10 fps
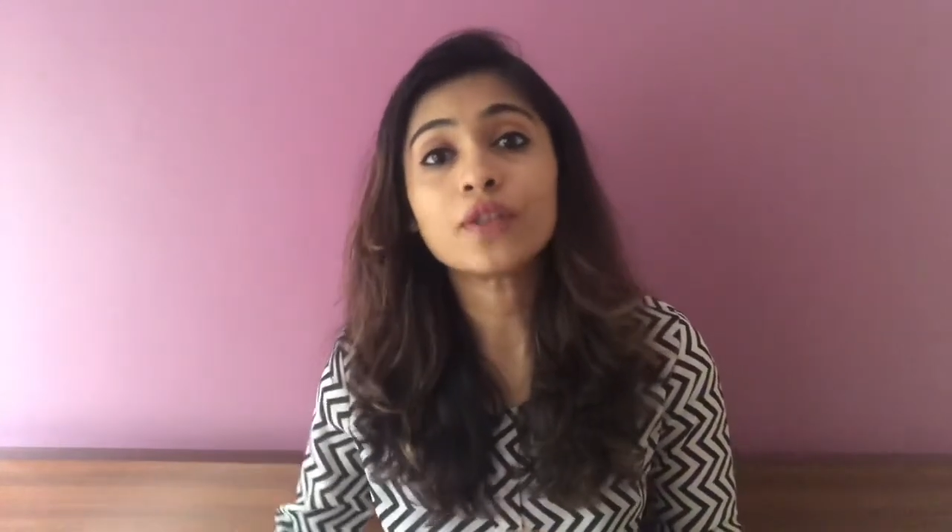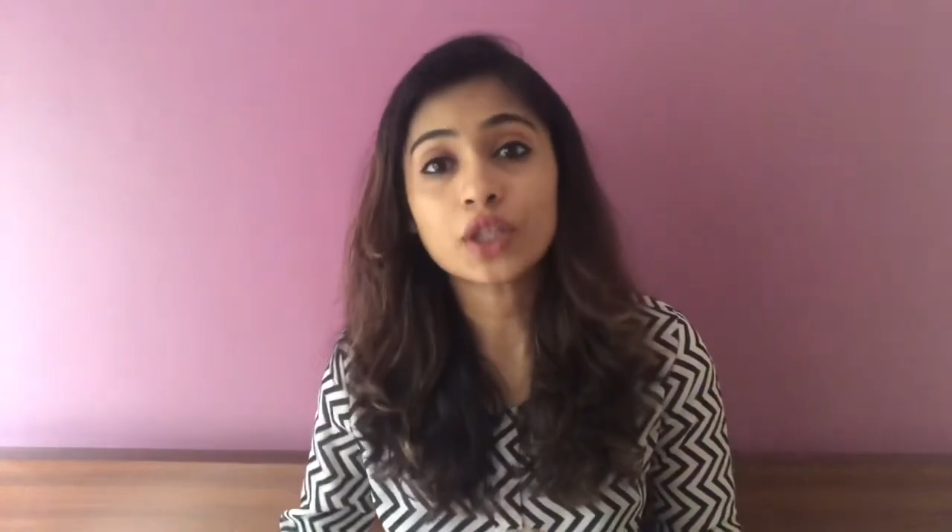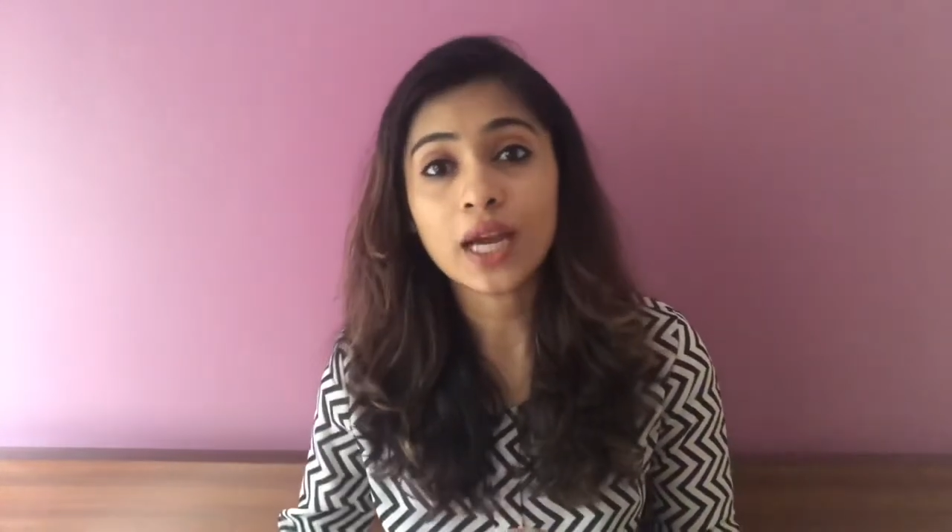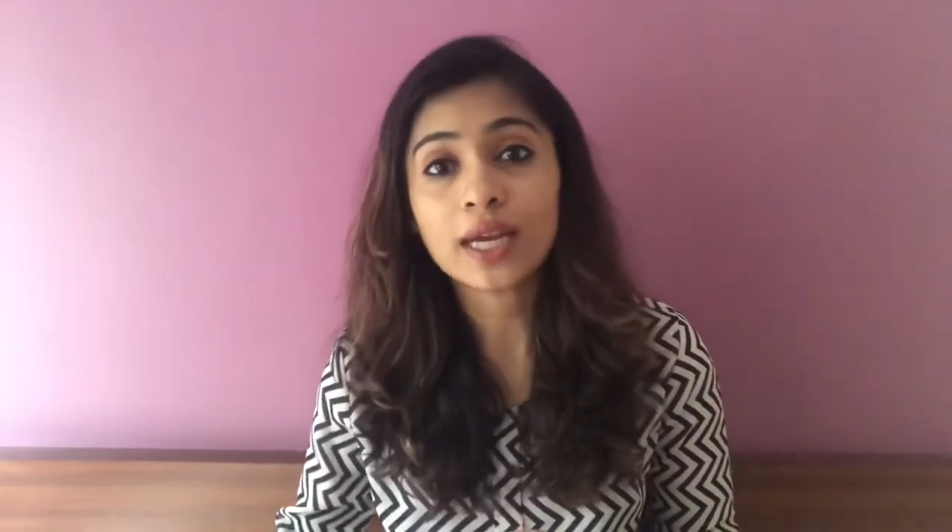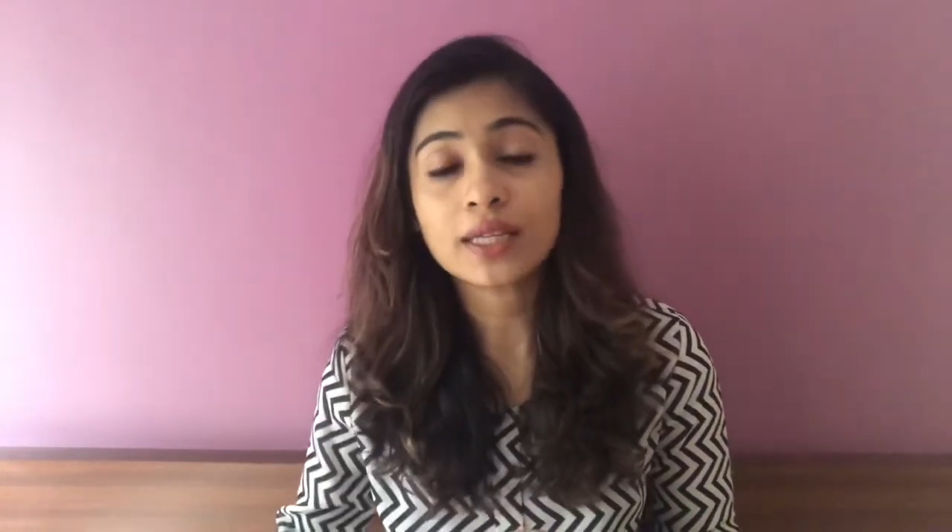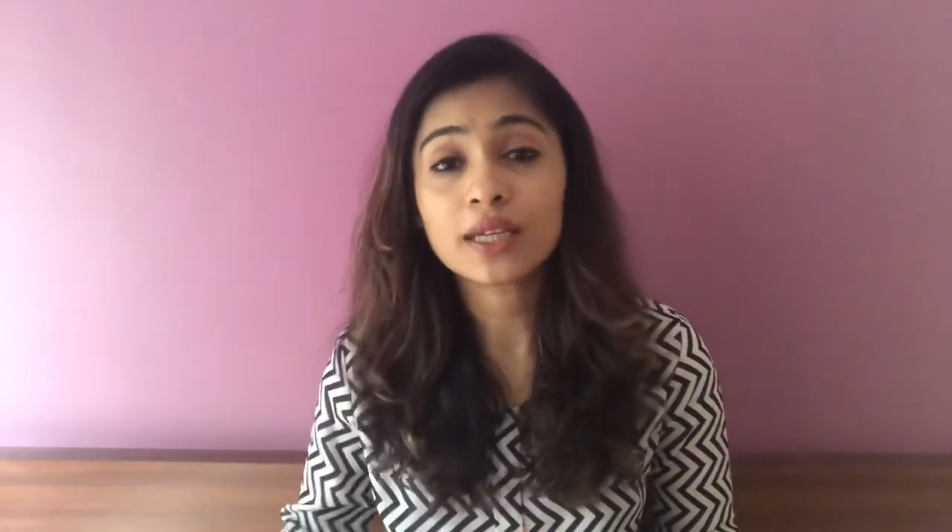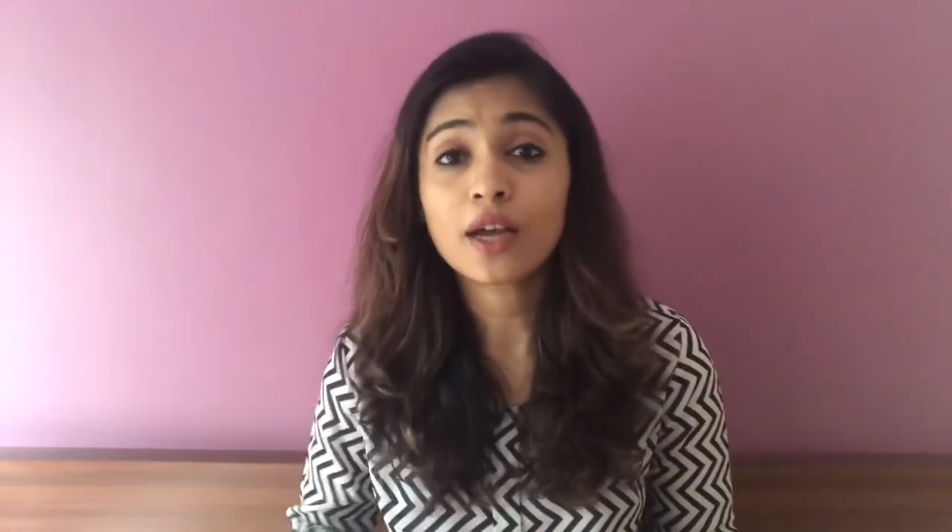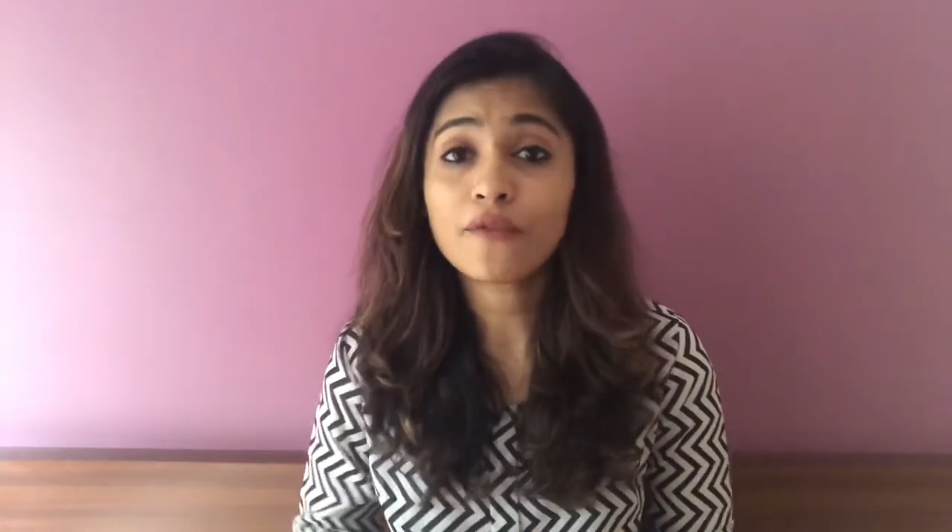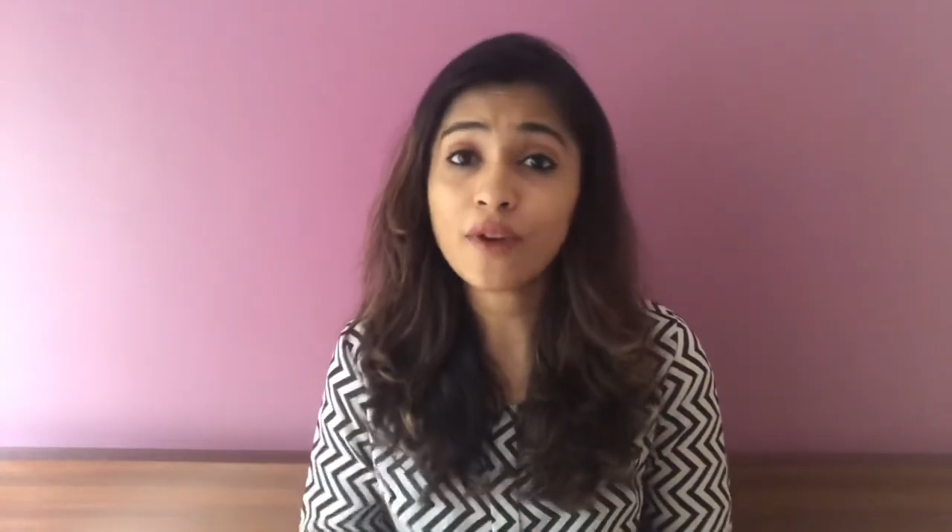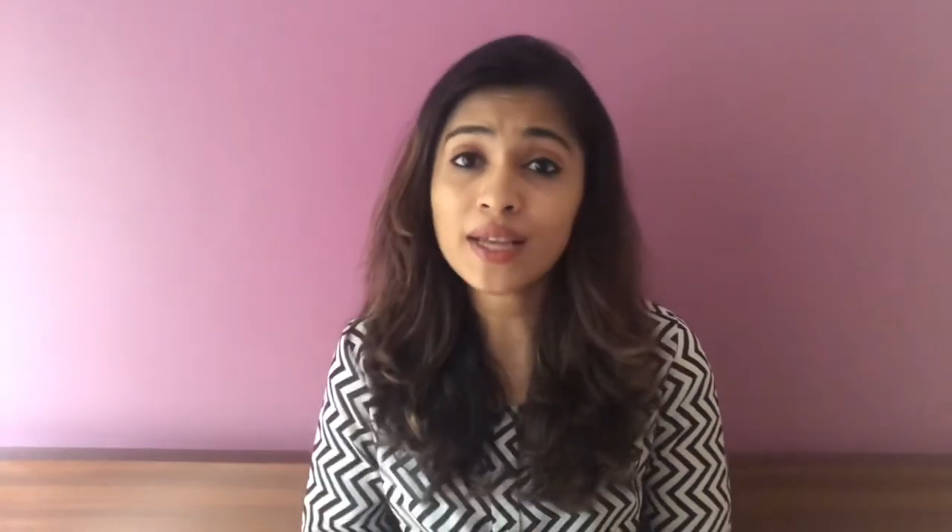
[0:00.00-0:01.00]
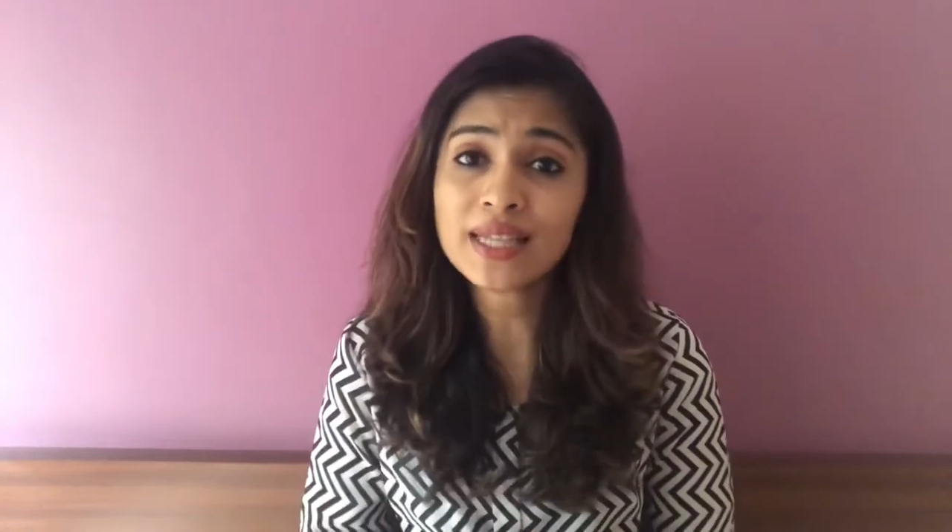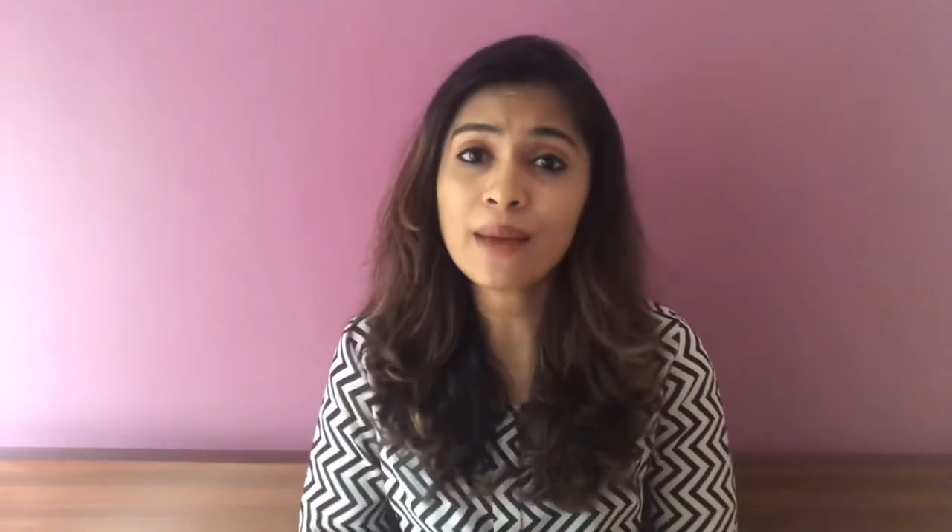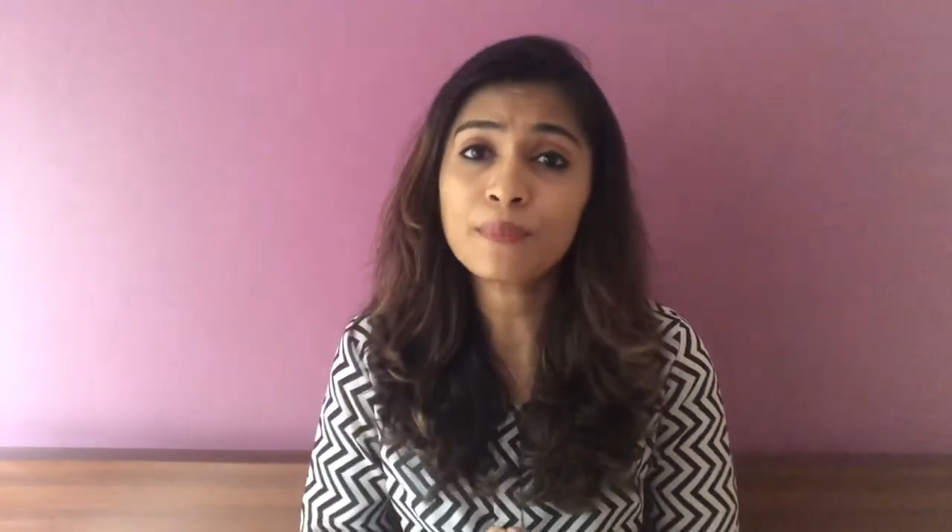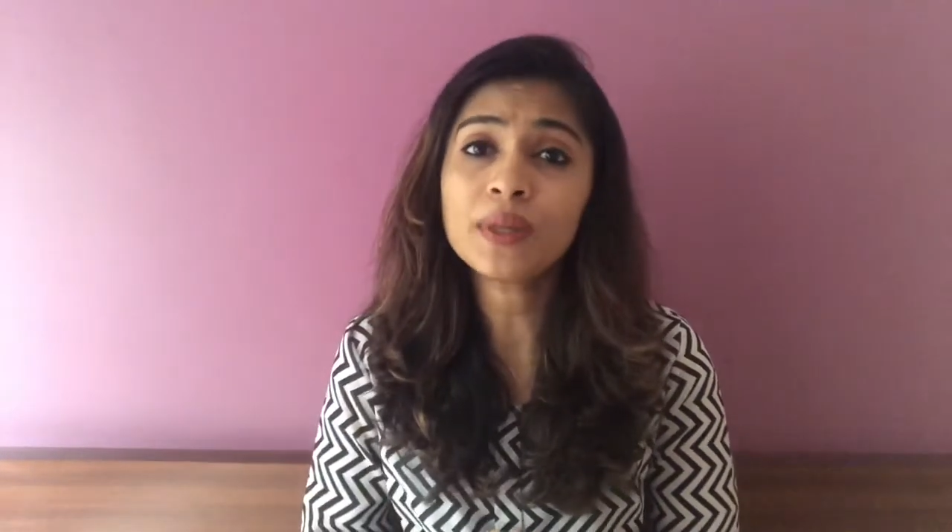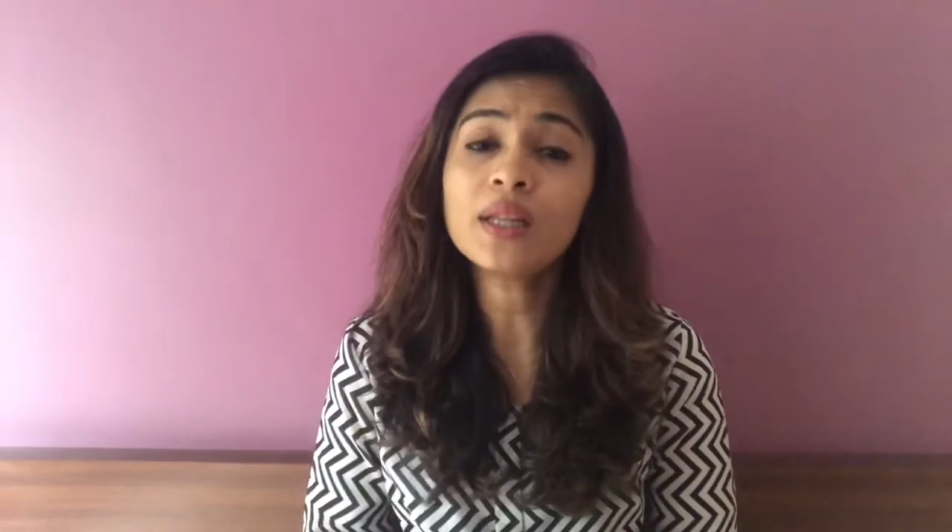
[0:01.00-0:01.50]
child. For
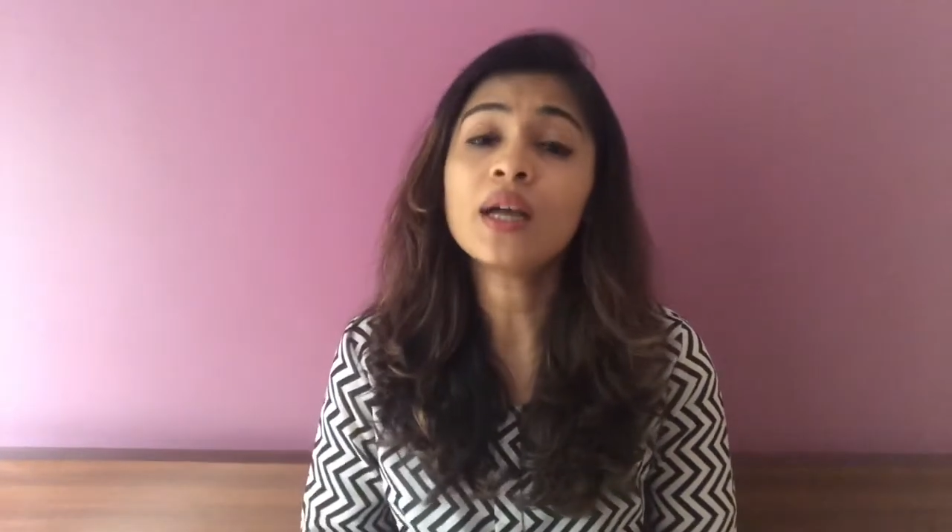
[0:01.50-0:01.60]
example,